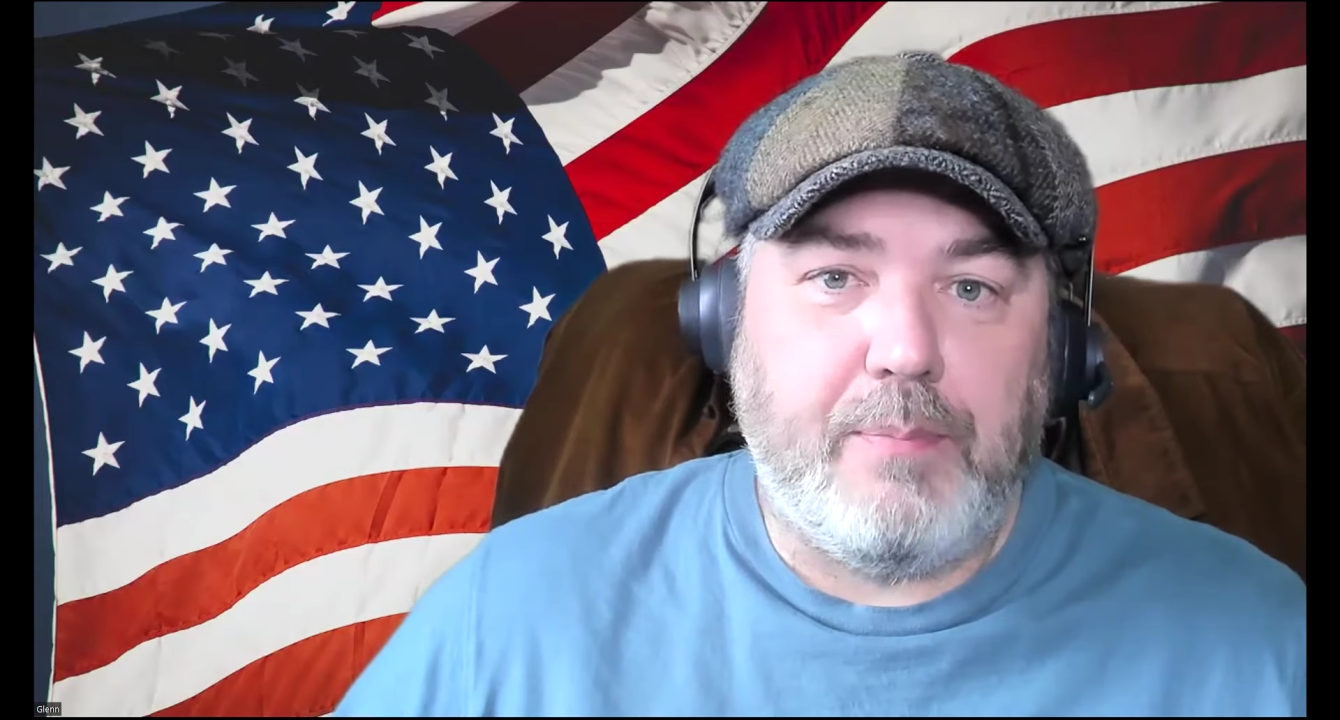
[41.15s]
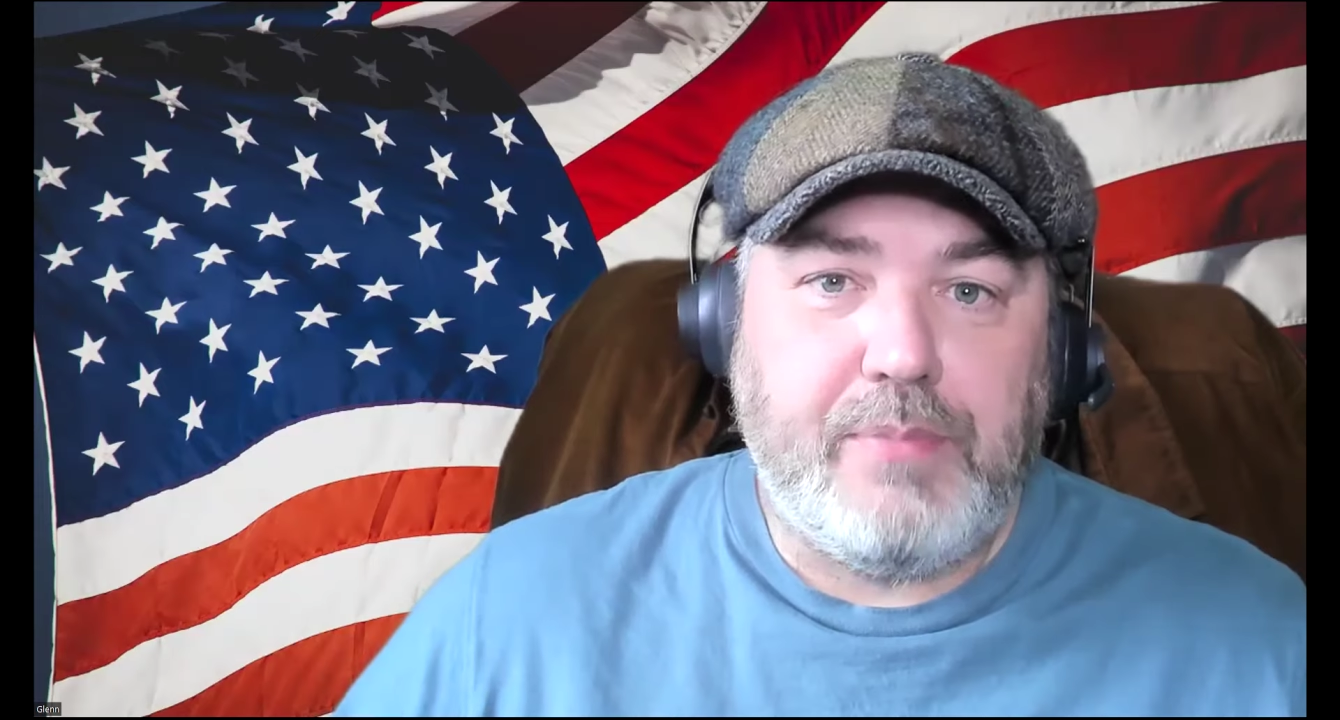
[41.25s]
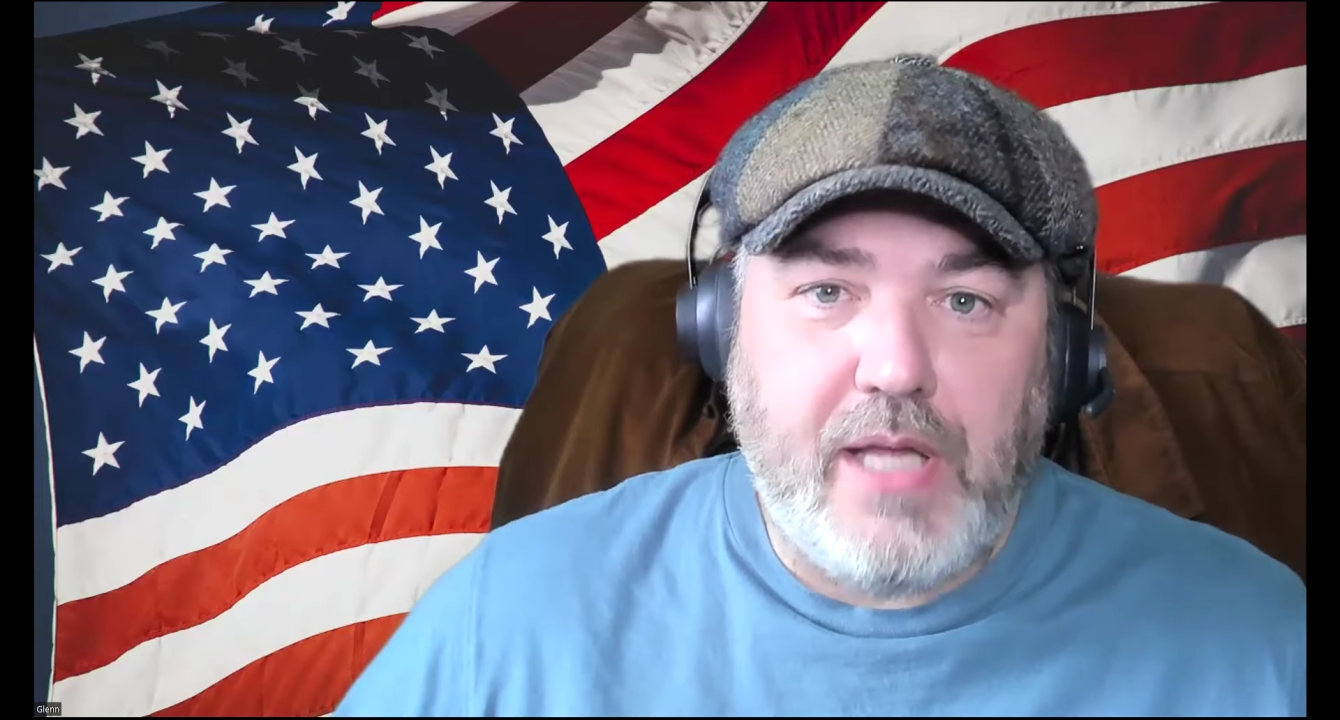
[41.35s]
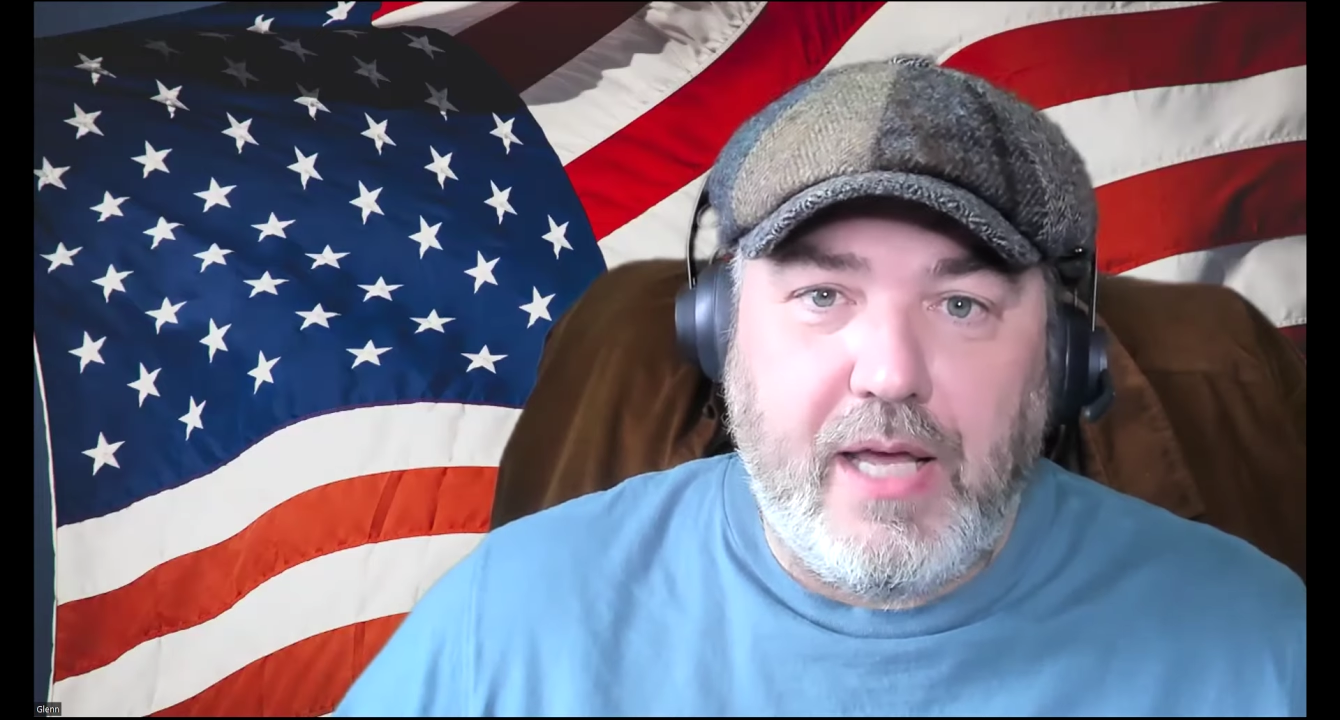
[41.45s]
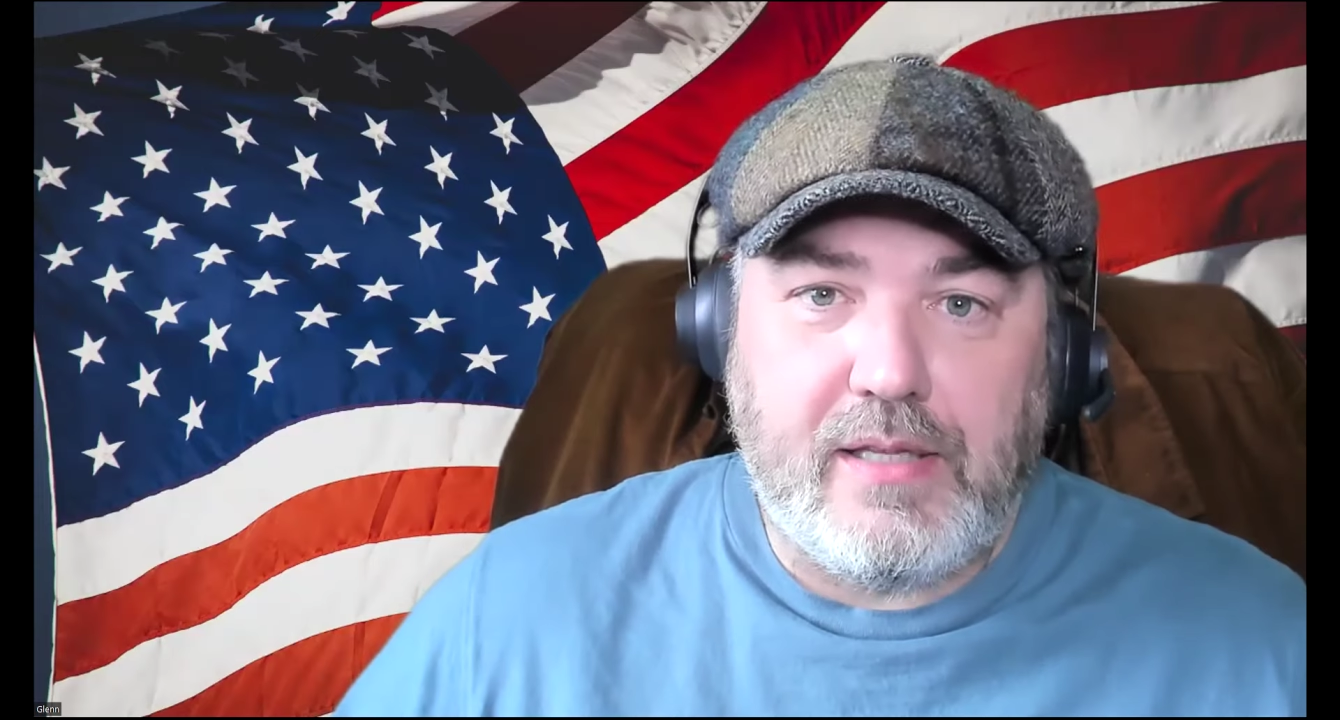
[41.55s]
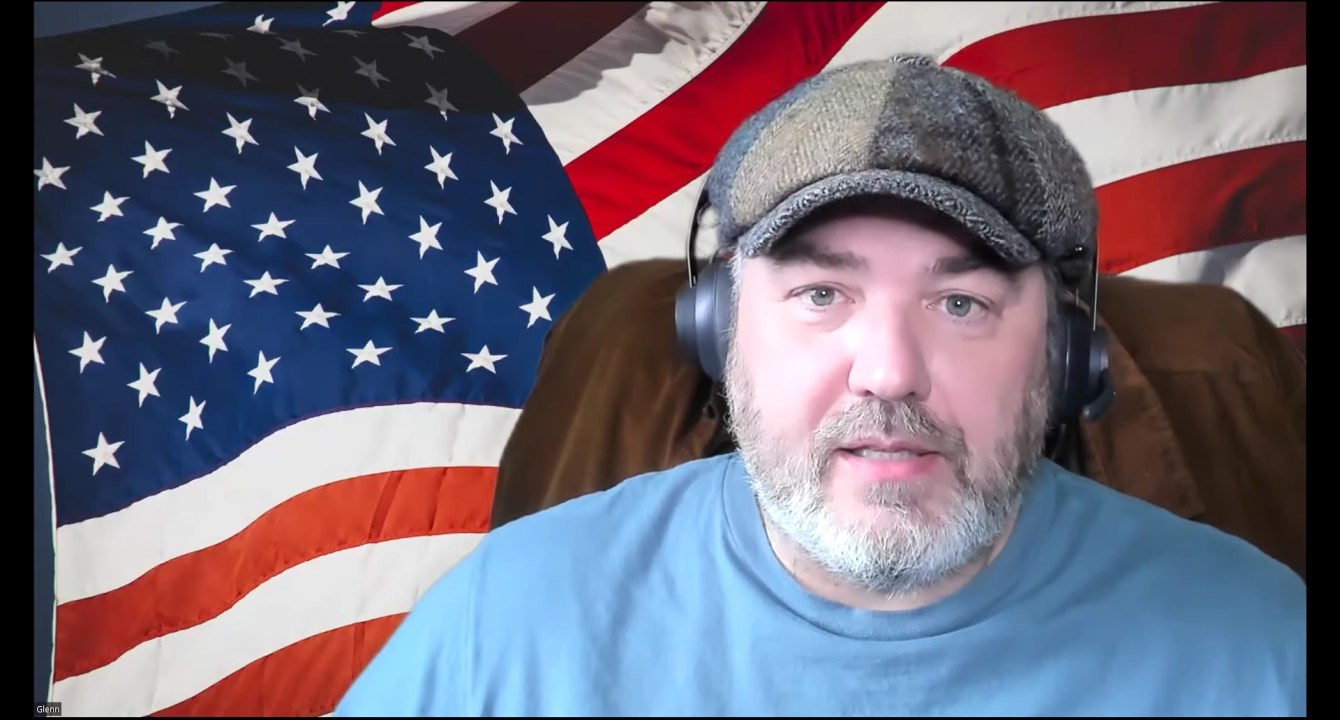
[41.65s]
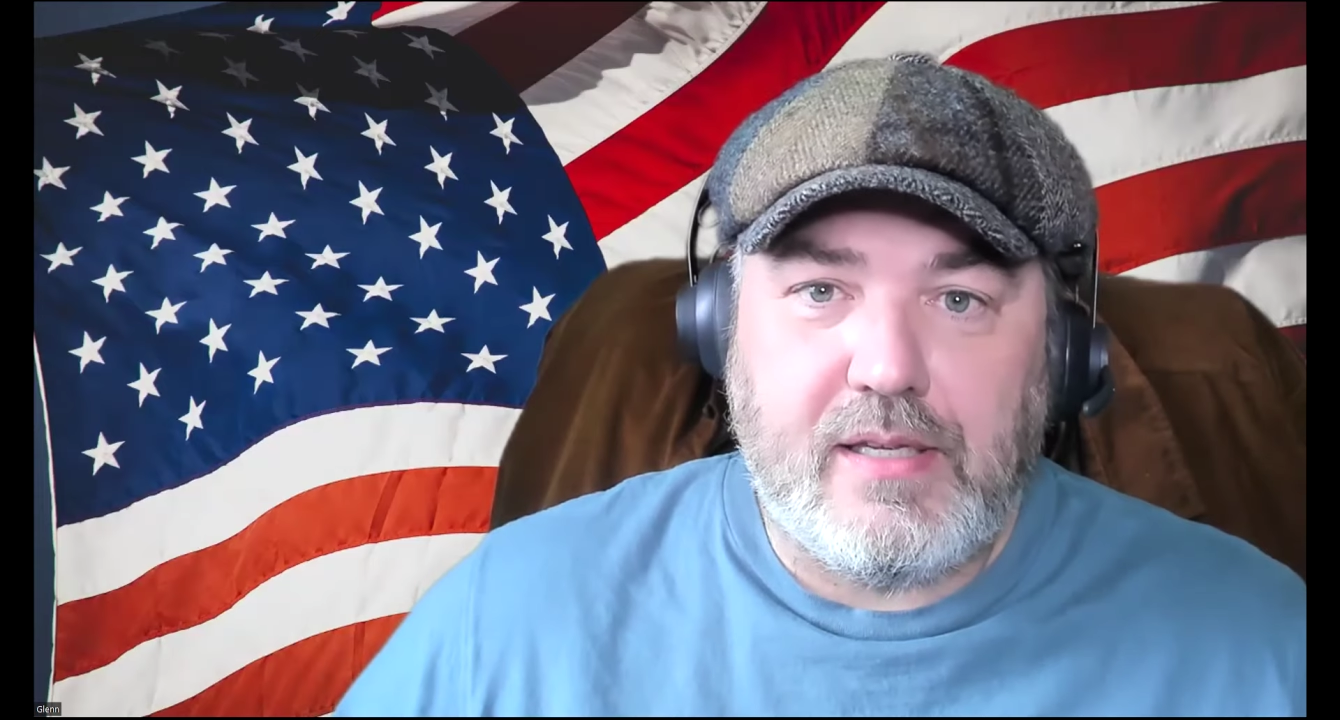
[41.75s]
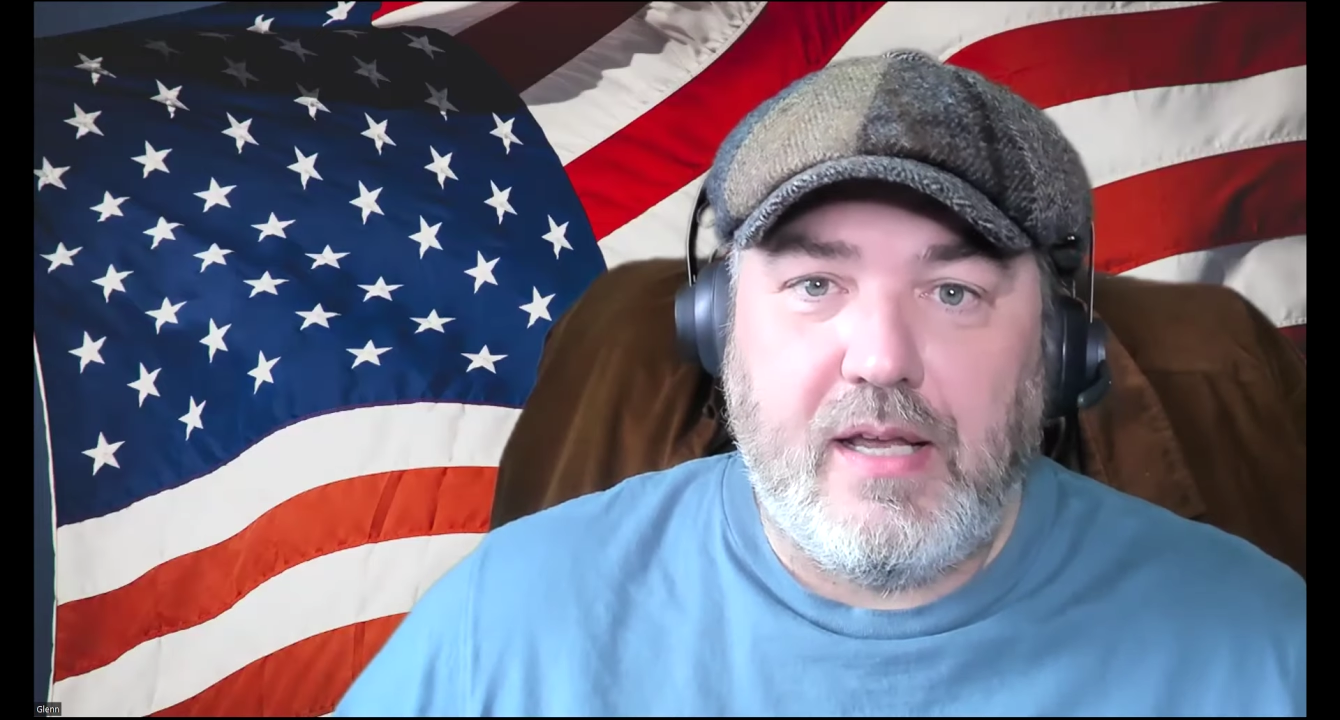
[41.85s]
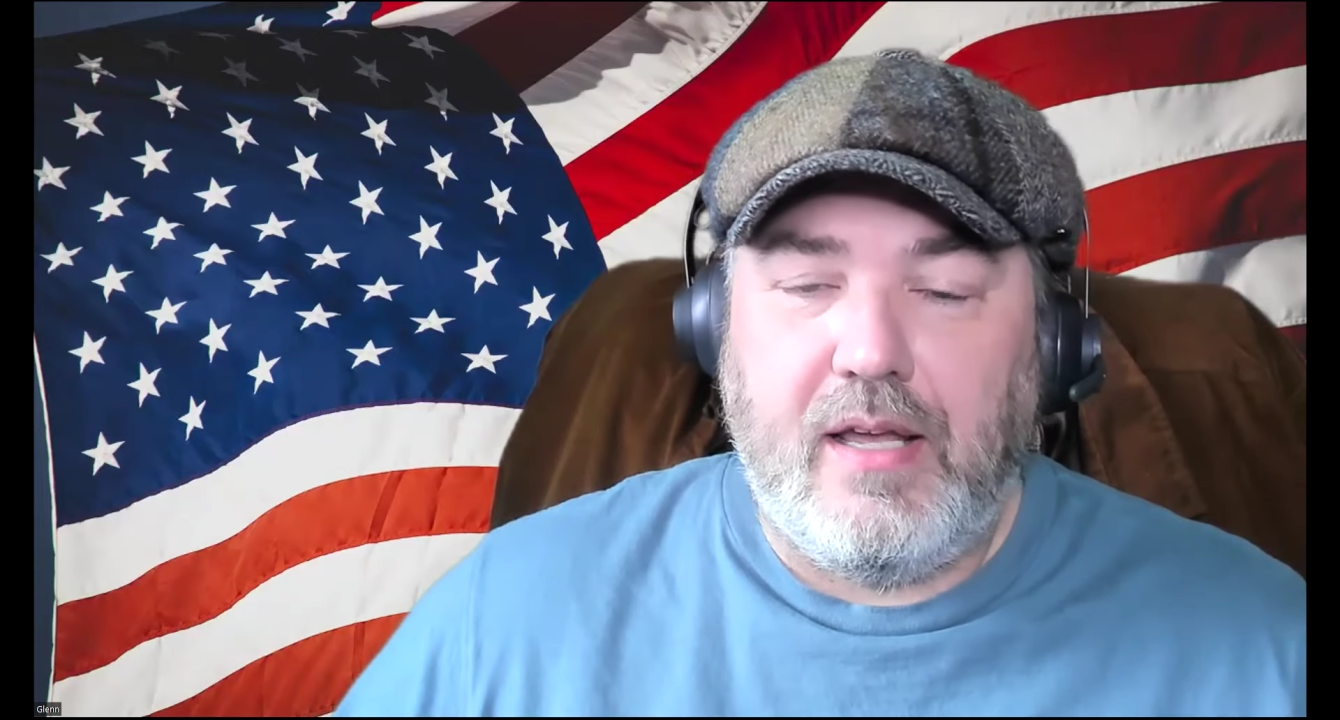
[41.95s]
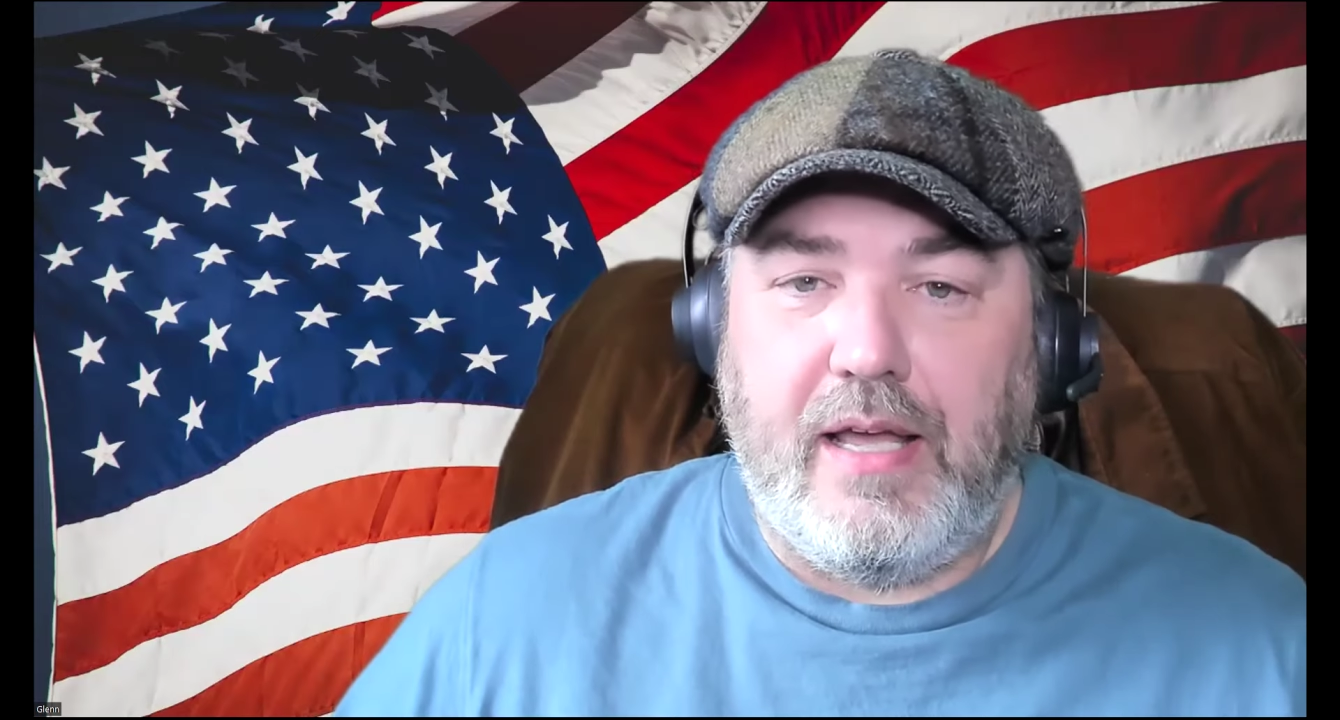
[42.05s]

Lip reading: updates